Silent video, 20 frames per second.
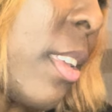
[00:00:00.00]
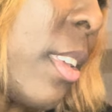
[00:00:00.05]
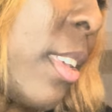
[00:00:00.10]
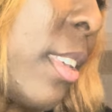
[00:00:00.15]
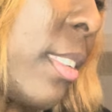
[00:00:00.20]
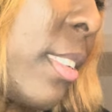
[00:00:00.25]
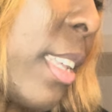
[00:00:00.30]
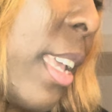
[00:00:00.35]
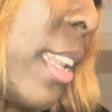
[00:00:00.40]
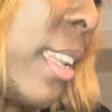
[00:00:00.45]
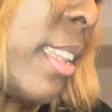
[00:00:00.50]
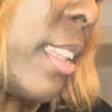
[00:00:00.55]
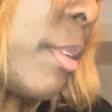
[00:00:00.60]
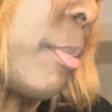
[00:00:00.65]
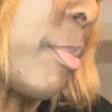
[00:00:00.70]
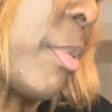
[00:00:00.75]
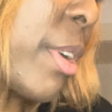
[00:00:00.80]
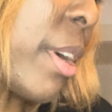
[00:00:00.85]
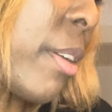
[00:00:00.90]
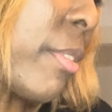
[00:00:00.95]
It's a
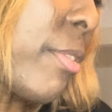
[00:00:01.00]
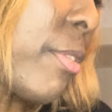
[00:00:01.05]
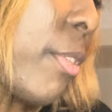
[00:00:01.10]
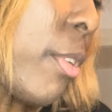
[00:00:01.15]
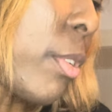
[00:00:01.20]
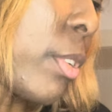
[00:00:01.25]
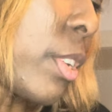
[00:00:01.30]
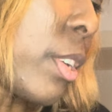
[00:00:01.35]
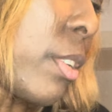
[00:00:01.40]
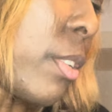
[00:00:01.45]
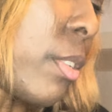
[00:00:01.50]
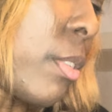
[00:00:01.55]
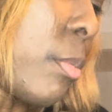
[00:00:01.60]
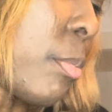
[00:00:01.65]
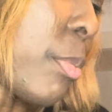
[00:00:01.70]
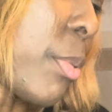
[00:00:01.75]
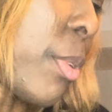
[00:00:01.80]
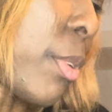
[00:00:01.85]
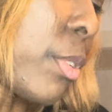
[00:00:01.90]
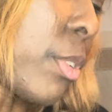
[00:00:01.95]
Libra for the
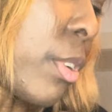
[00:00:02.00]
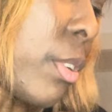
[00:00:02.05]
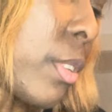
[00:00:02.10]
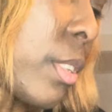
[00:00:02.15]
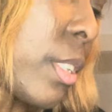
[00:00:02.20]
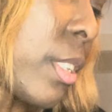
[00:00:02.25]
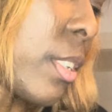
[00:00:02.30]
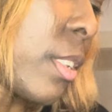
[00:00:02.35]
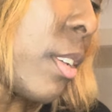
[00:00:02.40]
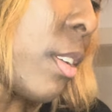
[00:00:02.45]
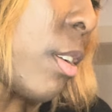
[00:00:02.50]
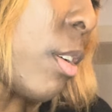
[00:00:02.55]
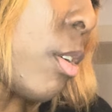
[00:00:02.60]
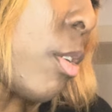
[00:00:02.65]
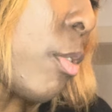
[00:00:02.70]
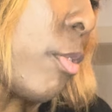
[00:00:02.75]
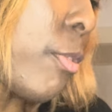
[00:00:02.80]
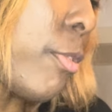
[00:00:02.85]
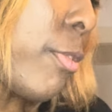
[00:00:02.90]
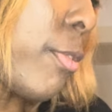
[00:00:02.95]
product.
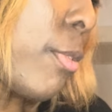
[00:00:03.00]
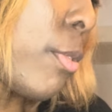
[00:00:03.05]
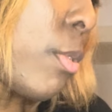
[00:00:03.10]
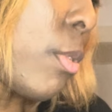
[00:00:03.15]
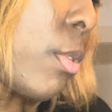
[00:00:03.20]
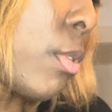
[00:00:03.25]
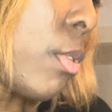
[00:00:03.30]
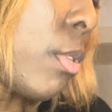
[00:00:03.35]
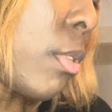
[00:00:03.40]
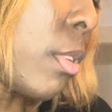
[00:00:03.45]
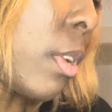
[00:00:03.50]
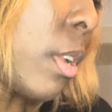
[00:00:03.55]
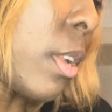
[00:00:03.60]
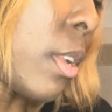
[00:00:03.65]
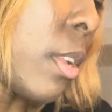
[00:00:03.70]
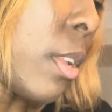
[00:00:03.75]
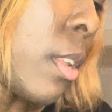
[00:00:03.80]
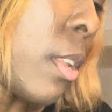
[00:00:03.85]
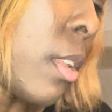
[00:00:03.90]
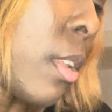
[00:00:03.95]
Full
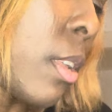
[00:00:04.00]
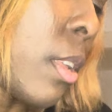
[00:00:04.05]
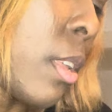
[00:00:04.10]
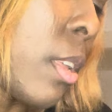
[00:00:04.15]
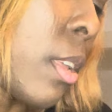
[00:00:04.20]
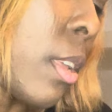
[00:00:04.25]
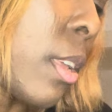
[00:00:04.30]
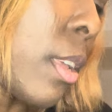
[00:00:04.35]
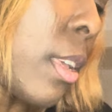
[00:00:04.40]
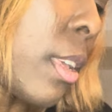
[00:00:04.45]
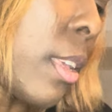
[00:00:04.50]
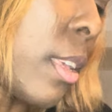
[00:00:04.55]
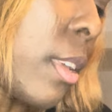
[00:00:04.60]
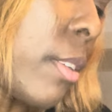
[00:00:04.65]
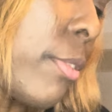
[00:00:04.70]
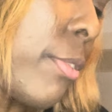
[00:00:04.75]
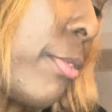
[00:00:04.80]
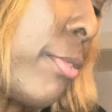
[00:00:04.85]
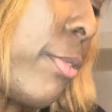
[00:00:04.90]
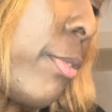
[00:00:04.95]

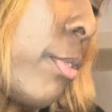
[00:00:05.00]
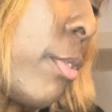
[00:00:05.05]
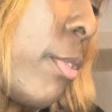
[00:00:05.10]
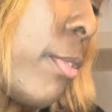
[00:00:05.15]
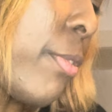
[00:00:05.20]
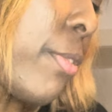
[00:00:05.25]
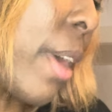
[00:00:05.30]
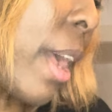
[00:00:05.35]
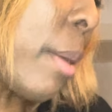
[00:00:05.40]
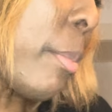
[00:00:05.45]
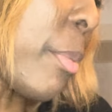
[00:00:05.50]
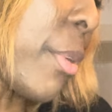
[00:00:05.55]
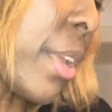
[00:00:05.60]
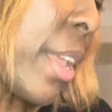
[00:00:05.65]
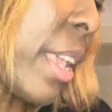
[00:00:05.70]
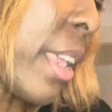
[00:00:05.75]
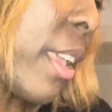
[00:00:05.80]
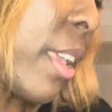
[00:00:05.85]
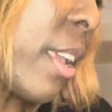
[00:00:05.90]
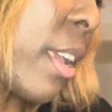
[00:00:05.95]

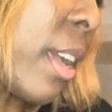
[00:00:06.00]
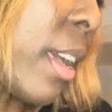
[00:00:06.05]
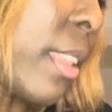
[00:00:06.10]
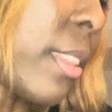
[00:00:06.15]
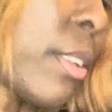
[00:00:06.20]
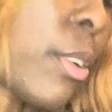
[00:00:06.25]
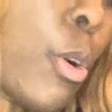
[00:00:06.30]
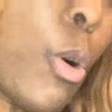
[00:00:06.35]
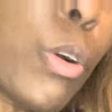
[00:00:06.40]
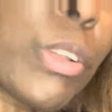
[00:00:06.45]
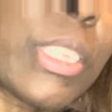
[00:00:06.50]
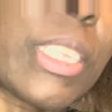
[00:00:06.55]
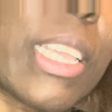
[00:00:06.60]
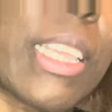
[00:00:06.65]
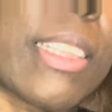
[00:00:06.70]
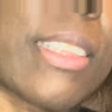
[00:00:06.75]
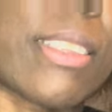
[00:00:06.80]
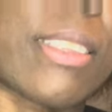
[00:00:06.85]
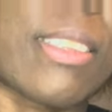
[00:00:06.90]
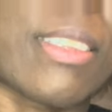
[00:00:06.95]
fabric and
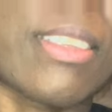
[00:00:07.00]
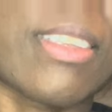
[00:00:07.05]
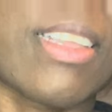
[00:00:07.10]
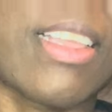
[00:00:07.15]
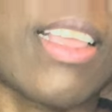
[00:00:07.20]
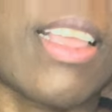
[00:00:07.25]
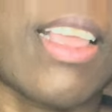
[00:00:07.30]
cottons.